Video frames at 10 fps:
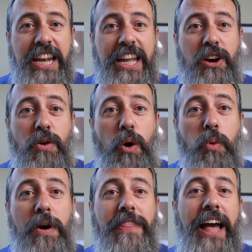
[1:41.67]
Now,
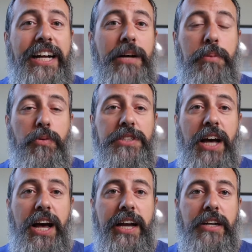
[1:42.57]
when that couple
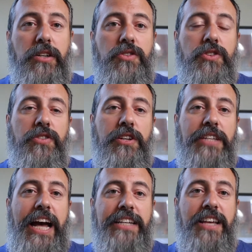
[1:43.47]
retires, their
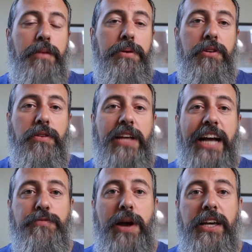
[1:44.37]
tax liability, the
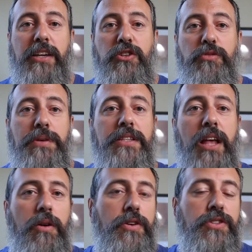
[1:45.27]
tax bracket, could be
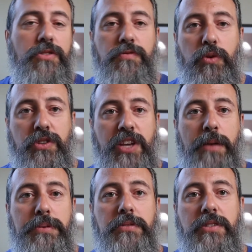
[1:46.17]
lower. So, for
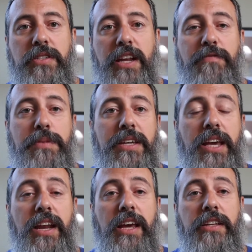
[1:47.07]
example, instead of being
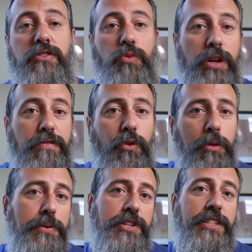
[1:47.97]
in a
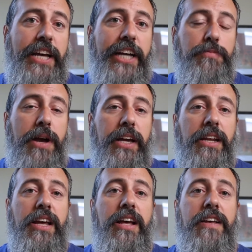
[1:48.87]
24% tax
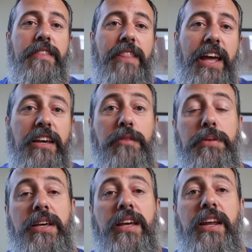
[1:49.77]
bracket, they could
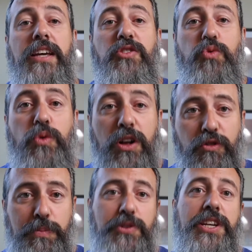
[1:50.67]
be in a
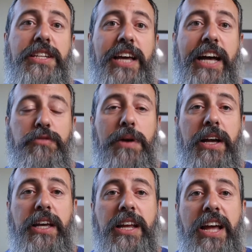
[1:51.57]
12% tax
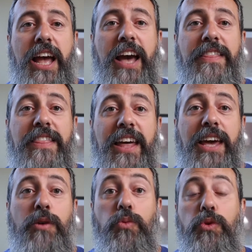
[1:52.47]
bracket, and
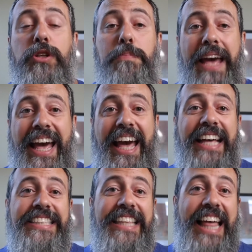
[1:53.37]
they would
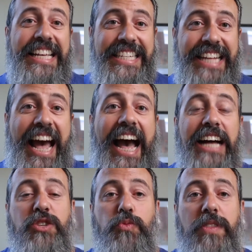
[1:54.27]
pay less
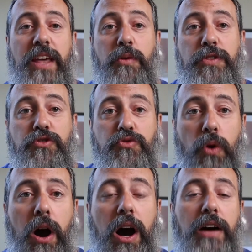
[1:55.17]
tax when they
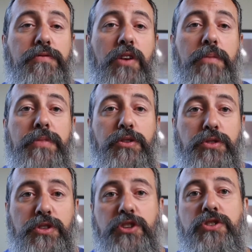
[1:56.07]
withdraw from their
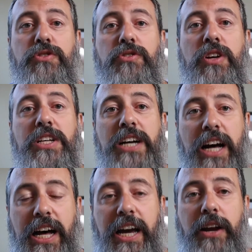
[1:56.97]
traditional
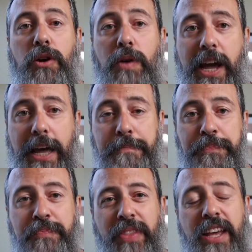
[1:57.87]
IRA.
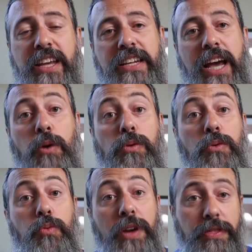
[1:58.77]
Now,
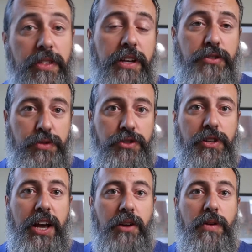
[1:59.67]
with a traditional
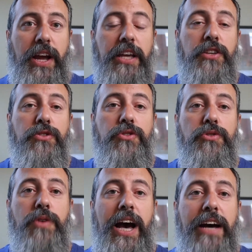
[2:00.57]
IRA, you
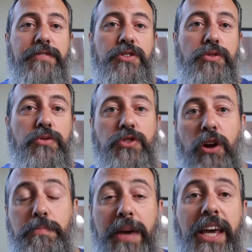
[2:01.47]
do have to
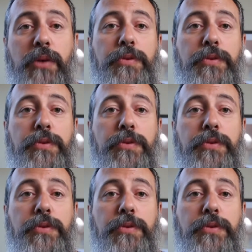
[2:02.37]
start making